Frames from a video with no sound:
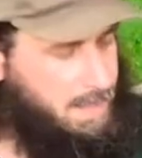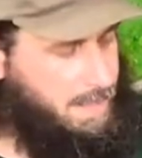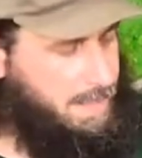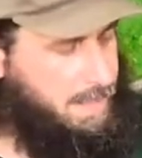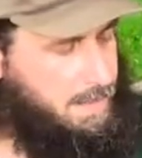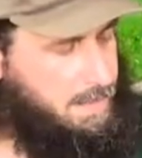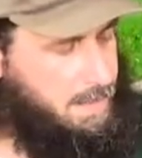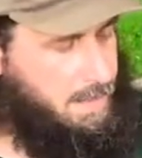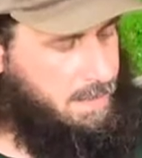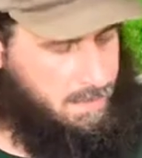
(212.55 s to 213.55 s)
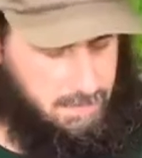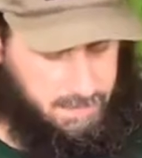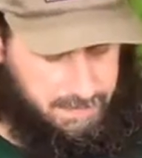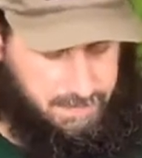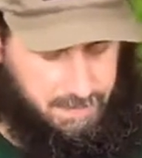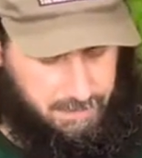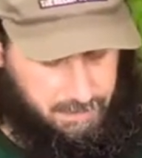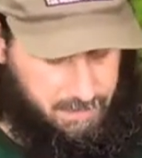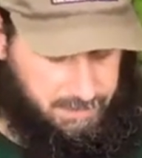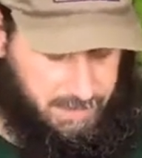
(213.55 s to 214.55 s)
and
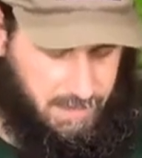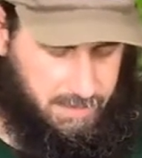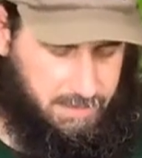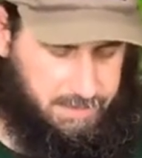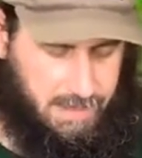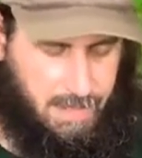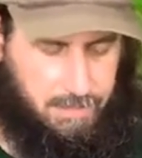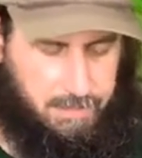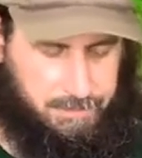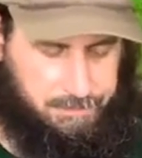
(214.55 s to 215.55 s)
it's got a good sound.